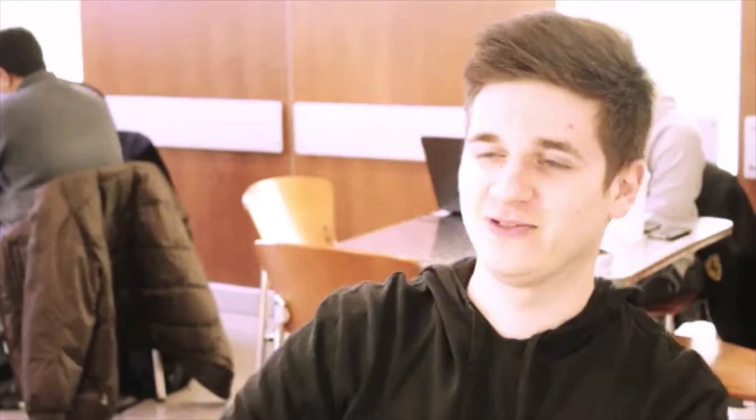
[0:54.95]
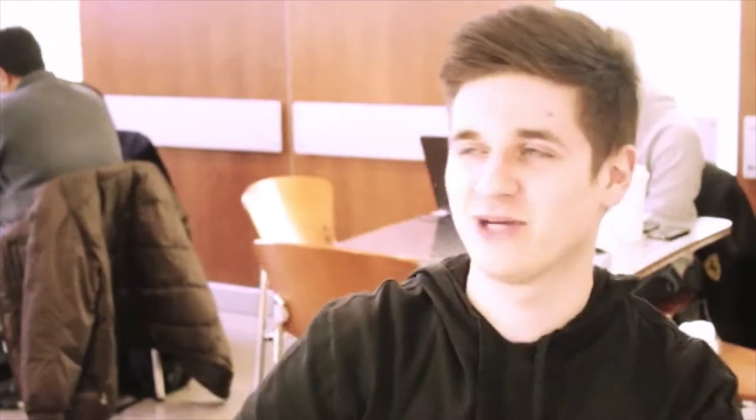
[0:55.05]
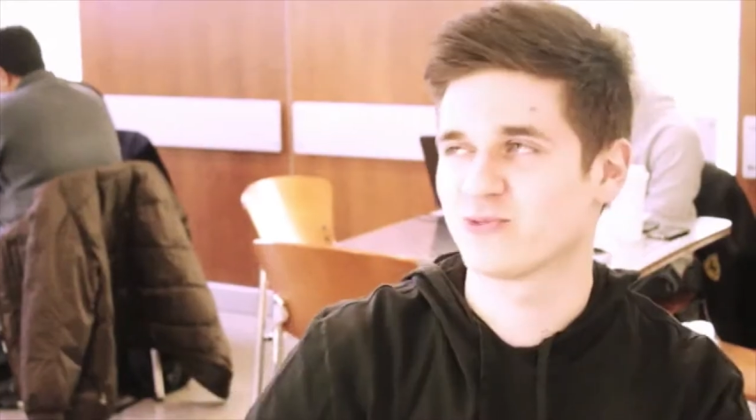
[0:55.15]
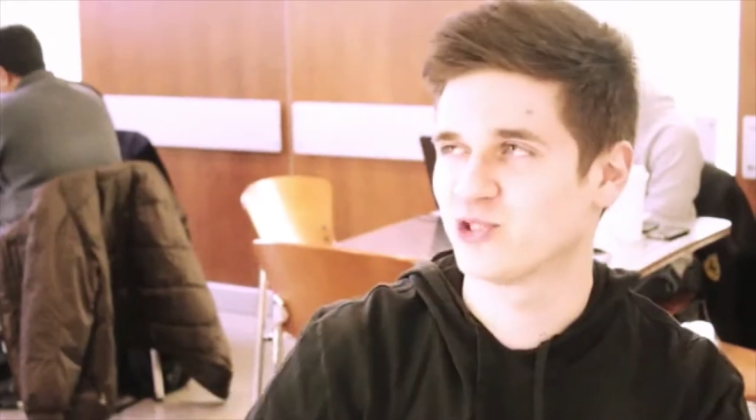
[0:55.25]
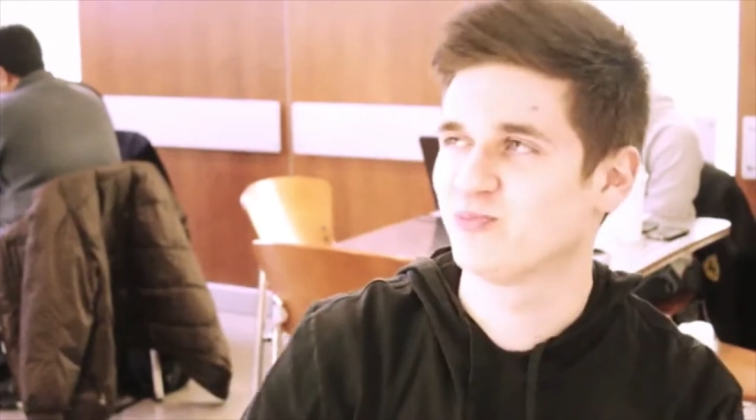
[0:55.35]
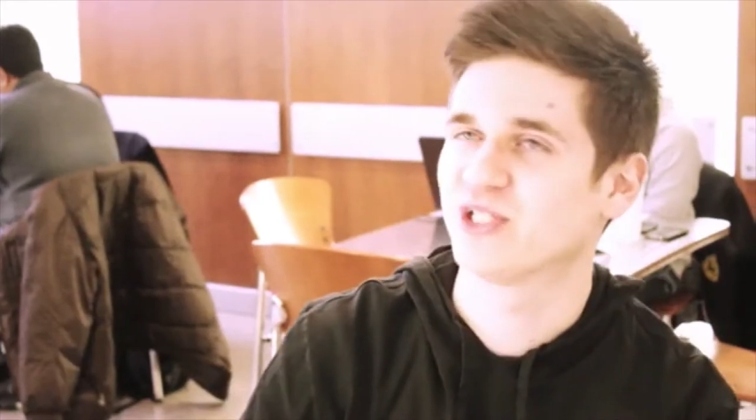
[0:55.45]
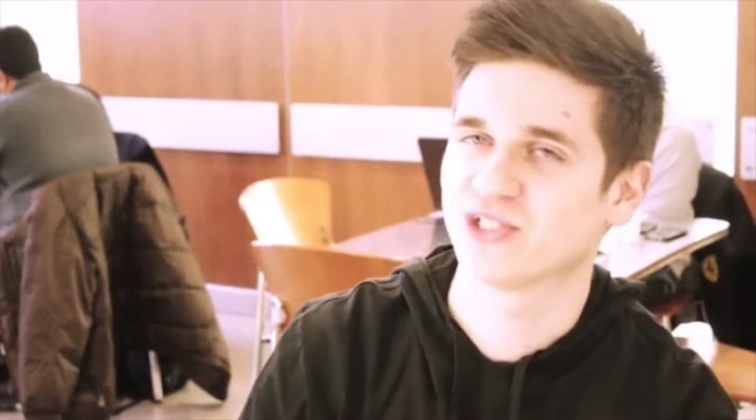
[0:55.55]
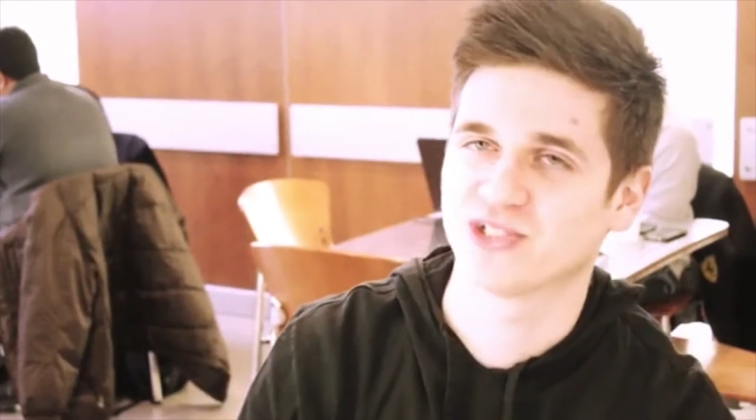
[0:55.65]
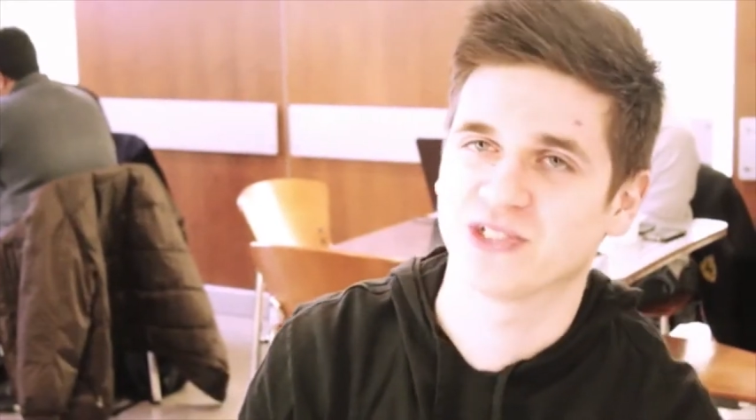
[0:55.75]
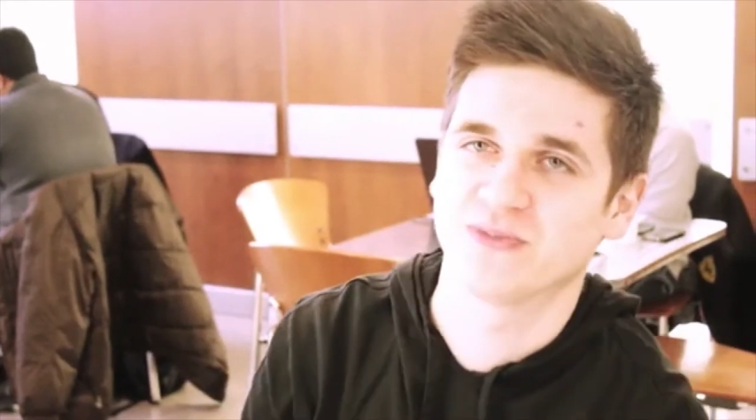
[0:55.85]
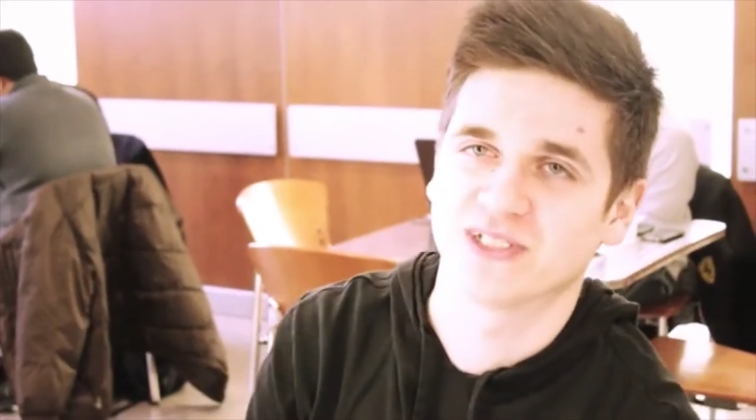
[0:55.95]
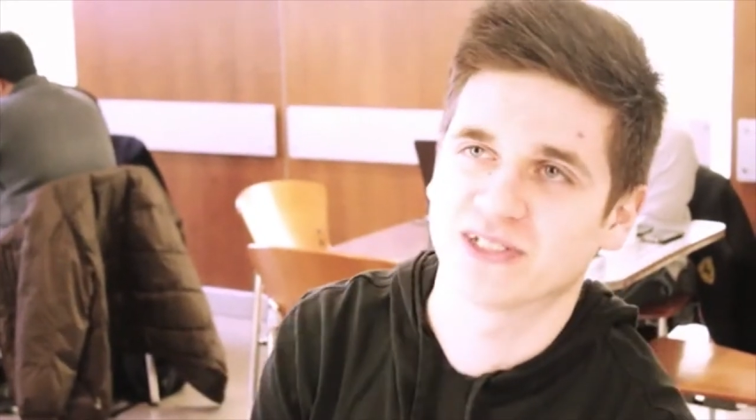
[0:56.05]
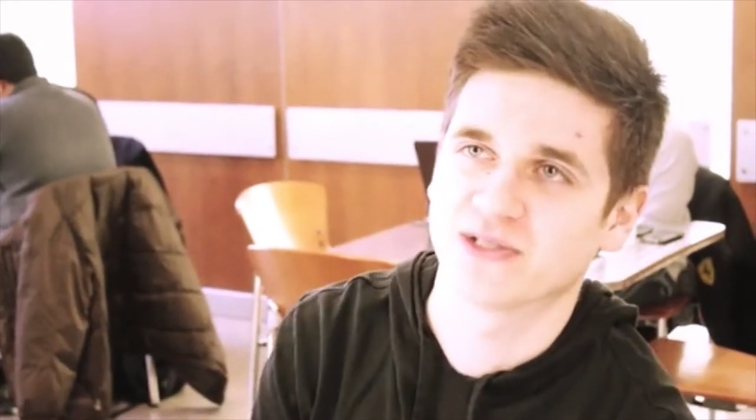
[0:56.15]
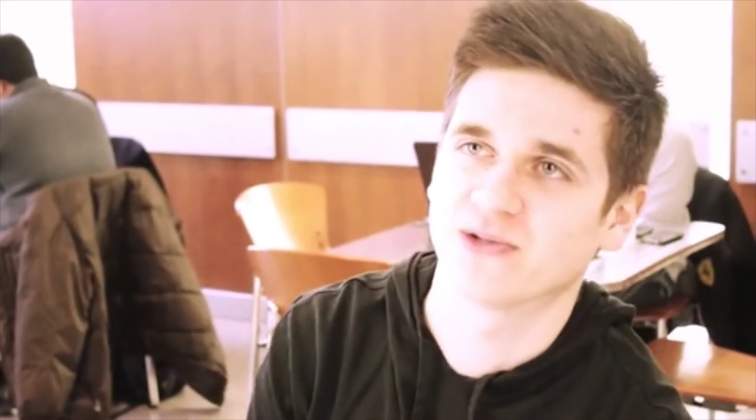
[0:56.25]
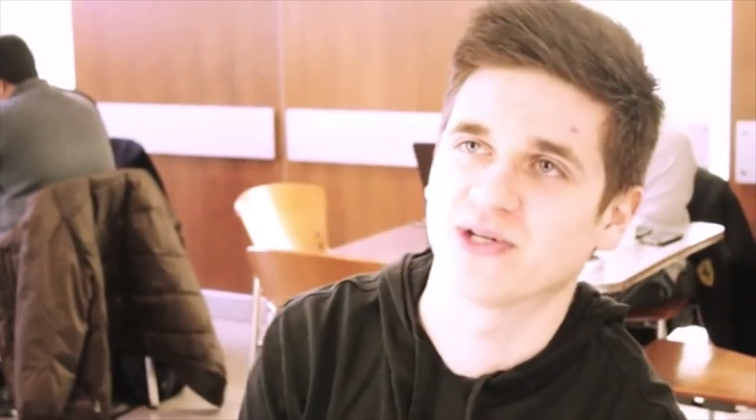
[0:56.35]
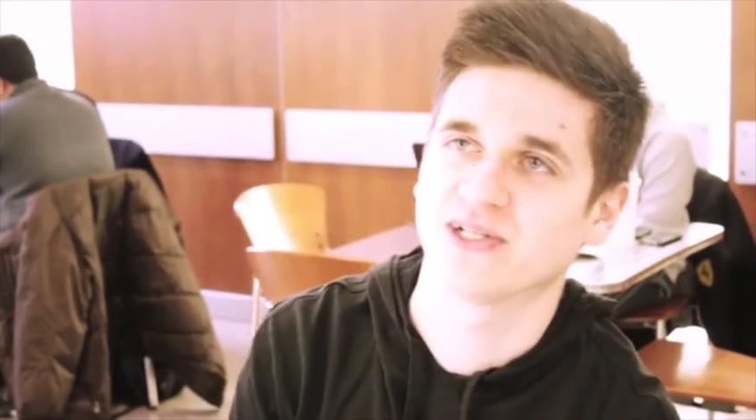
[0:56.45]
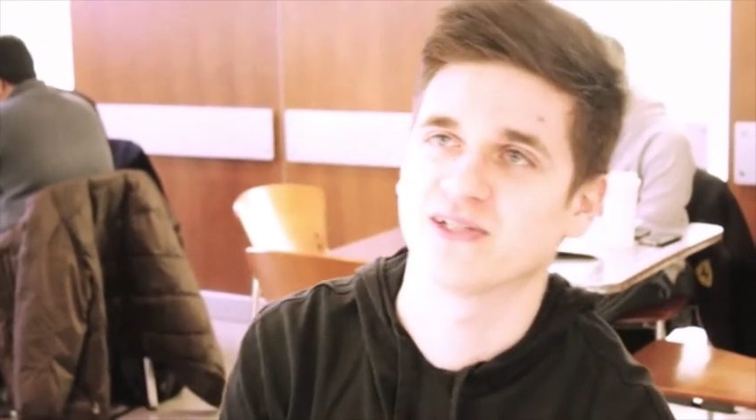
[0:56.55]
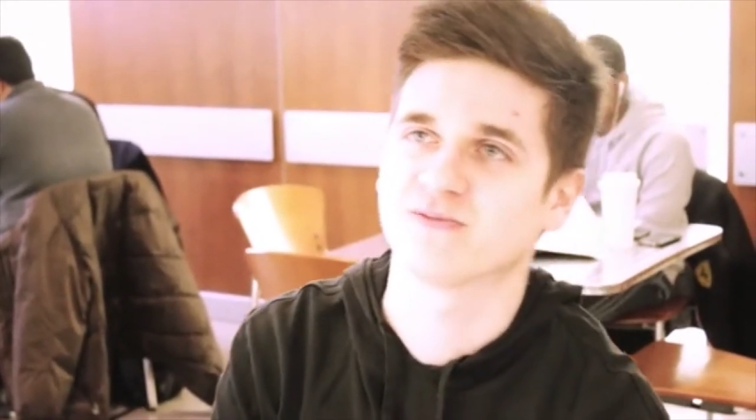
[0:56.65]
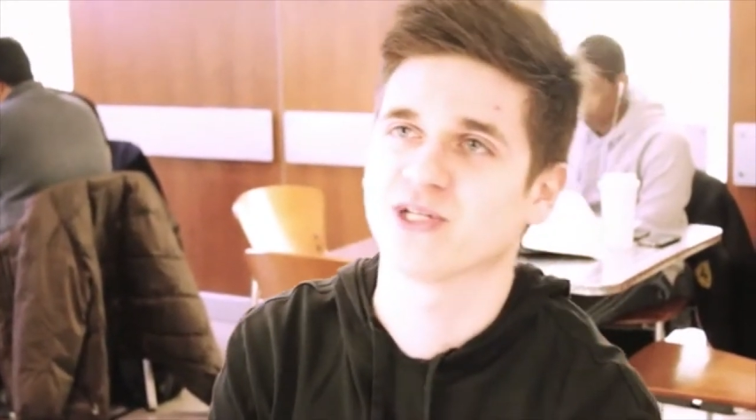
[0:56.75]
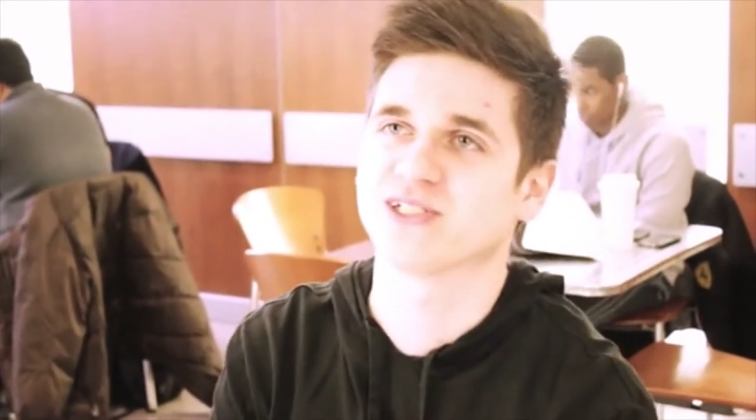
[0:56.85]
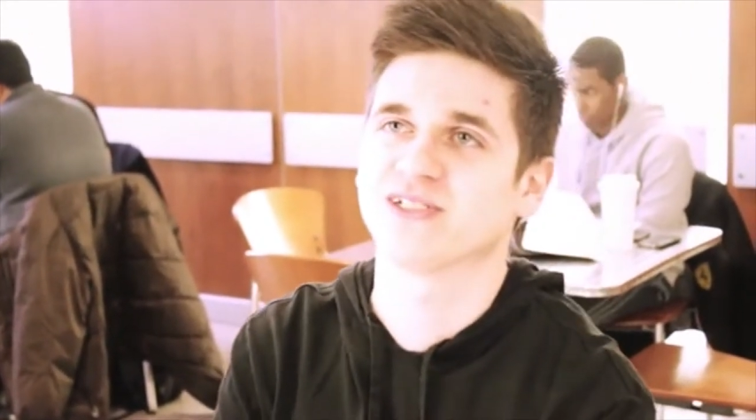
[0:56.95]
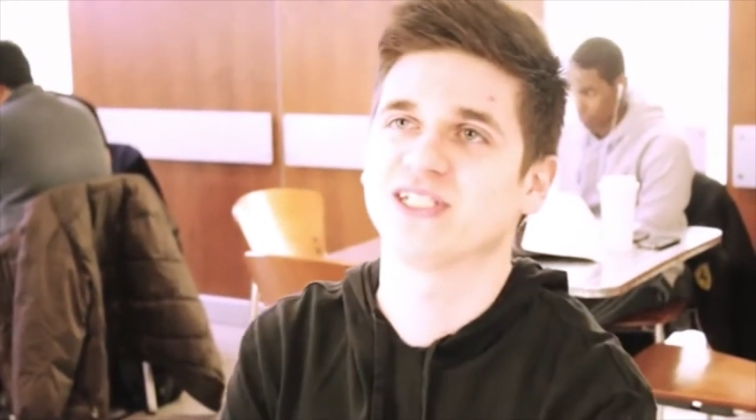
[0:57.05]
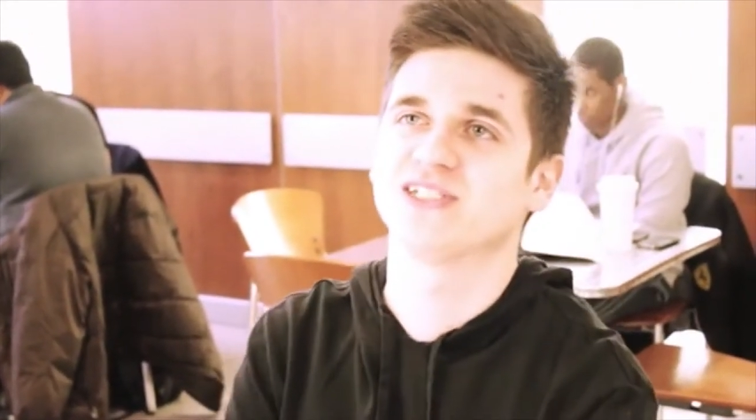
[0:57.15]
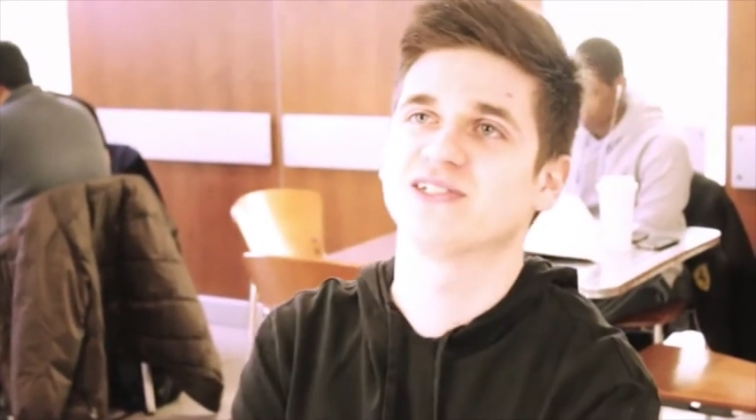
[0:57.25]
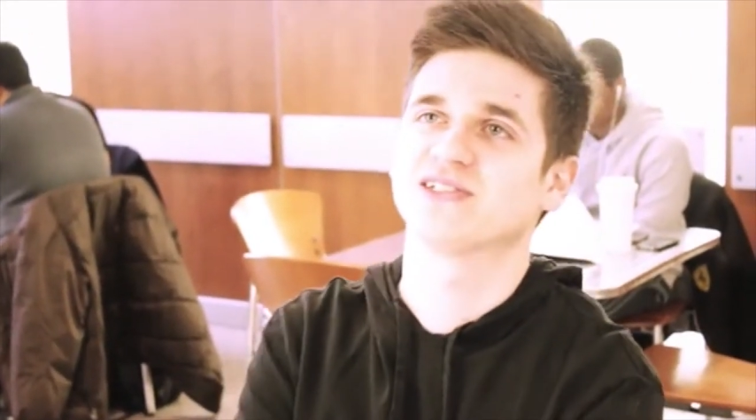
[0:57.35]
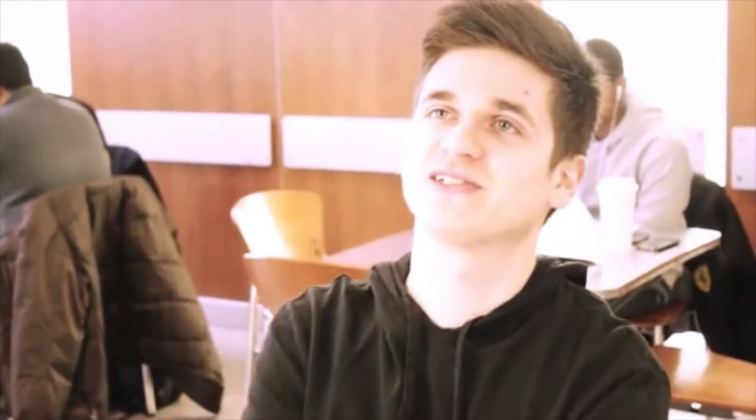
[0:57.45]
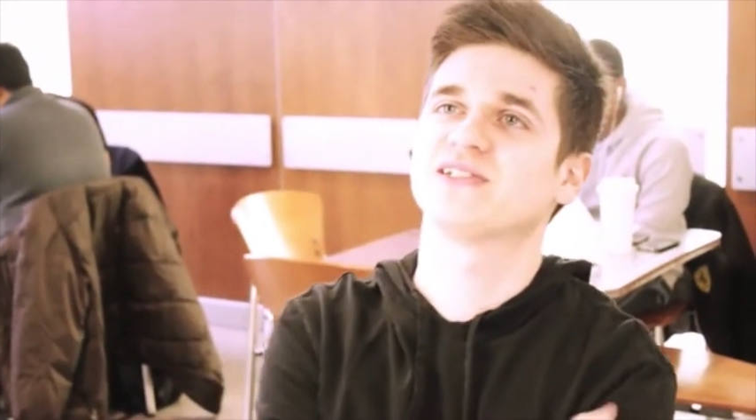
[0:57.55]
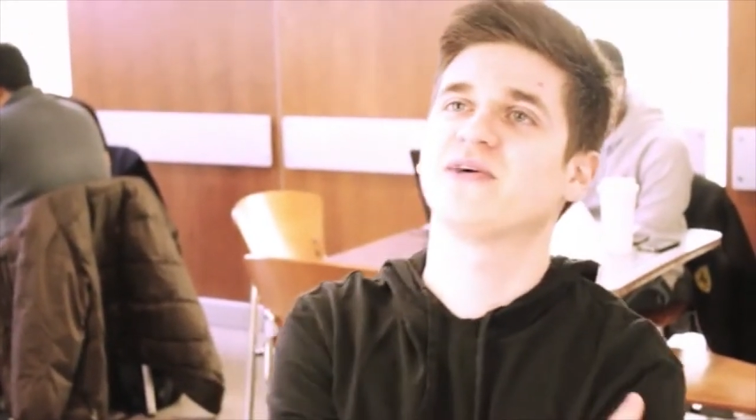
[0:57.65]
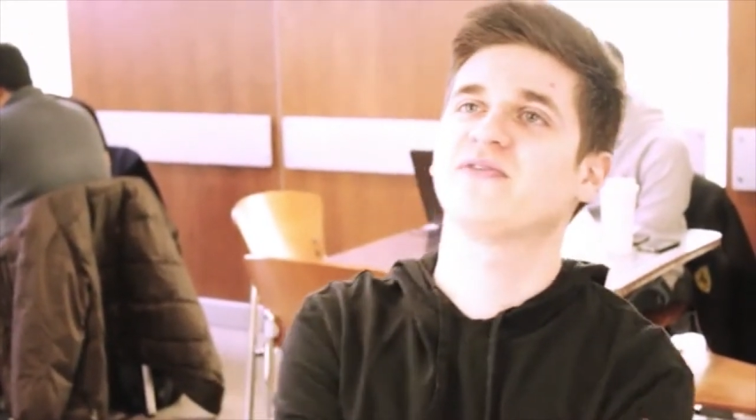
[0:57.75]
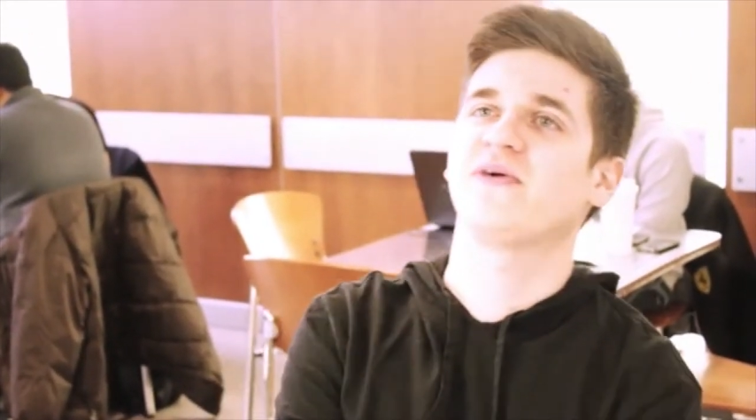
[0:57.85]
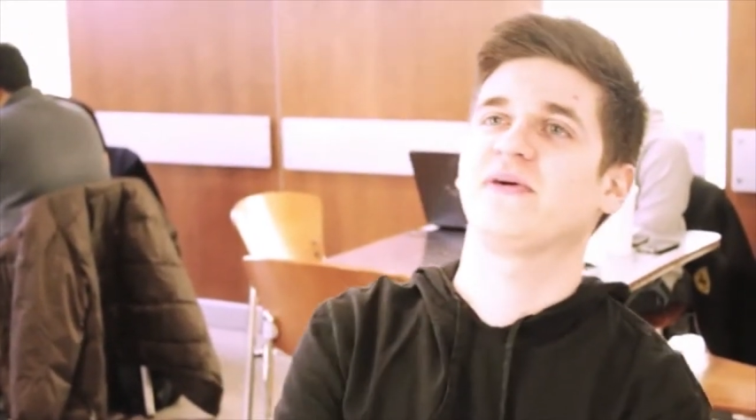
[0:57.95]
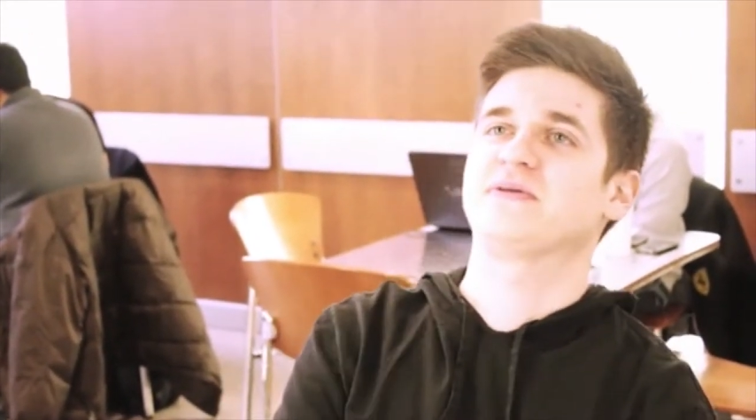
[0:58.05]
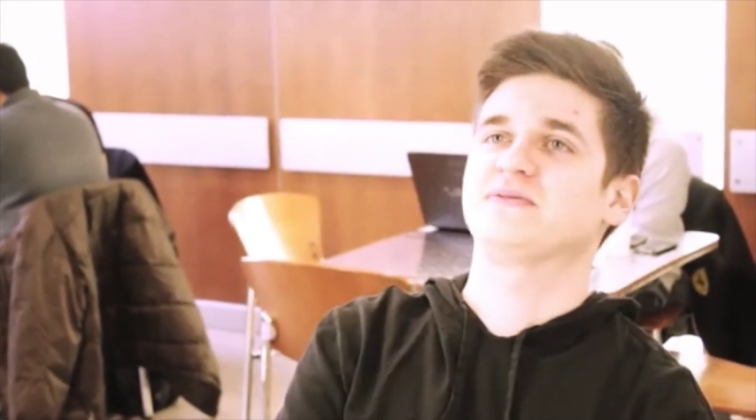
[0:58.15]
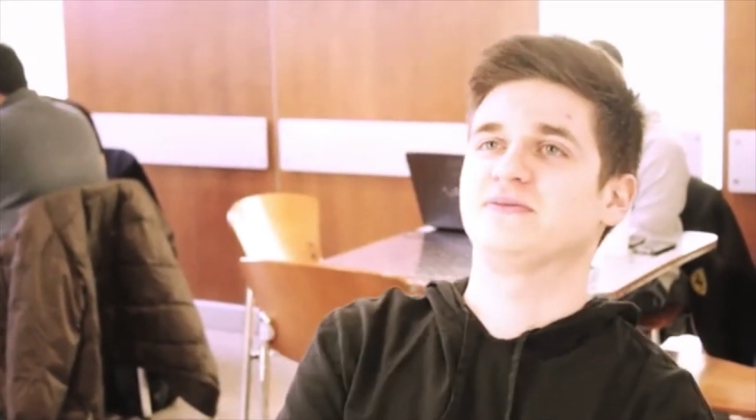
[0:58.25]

If we had more speakers come into Concordia and give presentations and stuff.